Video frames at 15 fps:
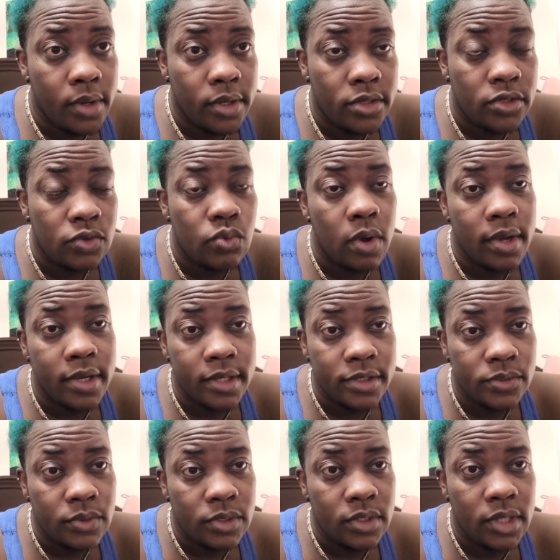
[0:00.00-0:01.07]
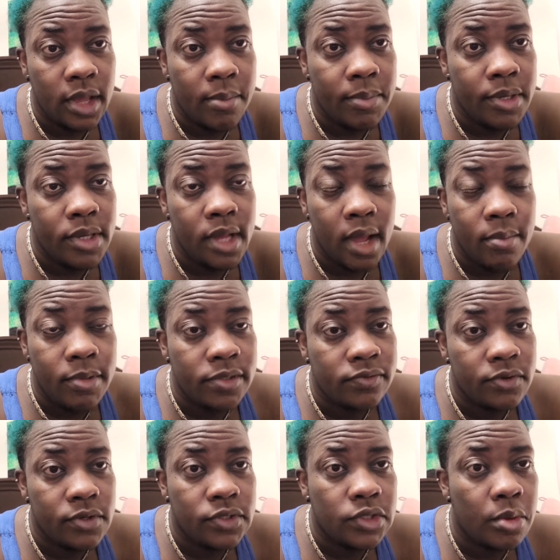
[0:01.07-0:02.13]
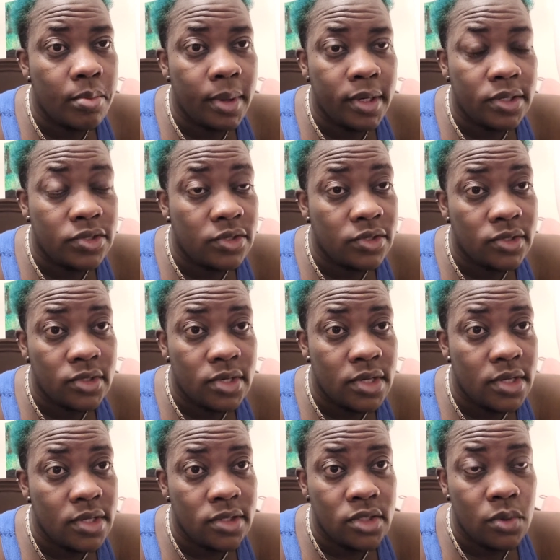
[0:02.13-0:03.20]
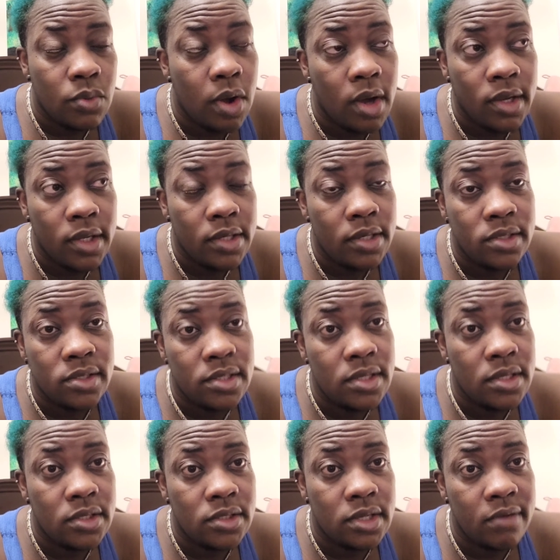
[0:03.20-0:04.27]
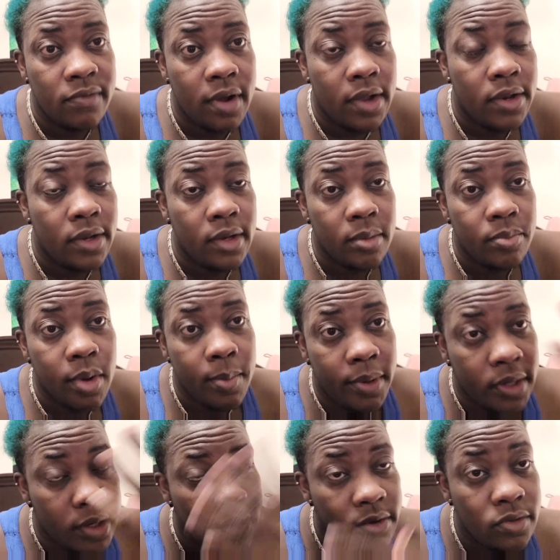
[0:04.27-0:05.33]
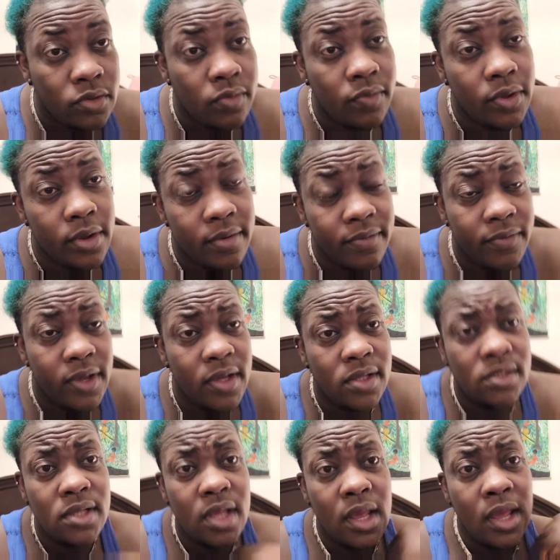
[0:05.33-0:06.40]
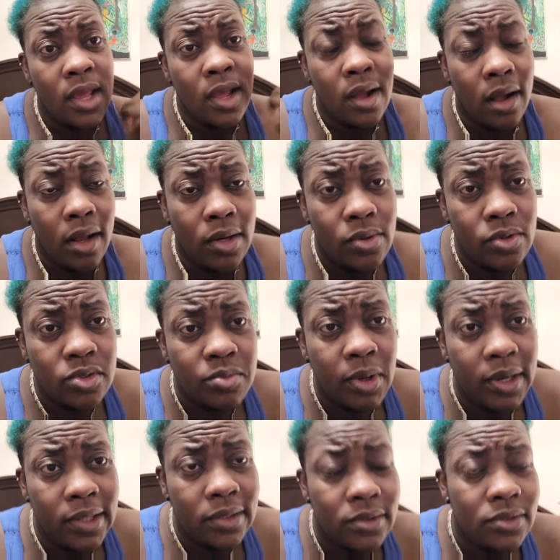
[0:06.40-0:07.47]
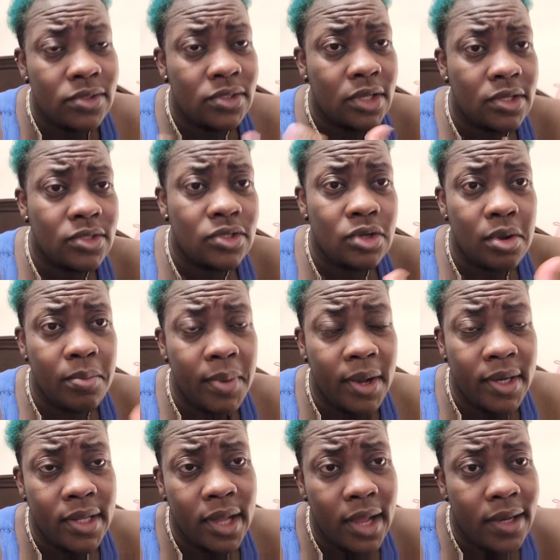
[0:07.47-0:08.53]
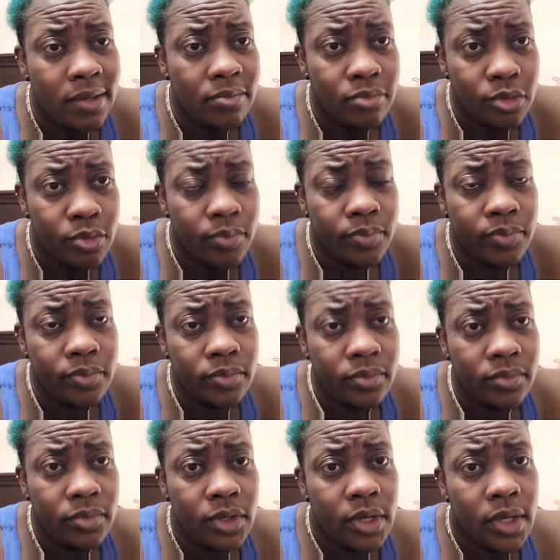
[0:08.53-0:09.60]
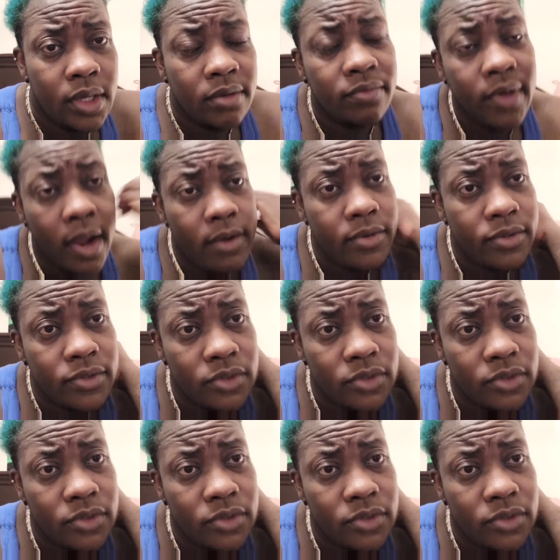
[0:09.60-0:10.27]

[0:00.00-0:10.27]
You just walk into it. It can be in the atmosphere. Somebody just sneeze. You walk in the sneeze. Never add on the proper gears over your face. All those molecules get to your body and boom, you get the virus.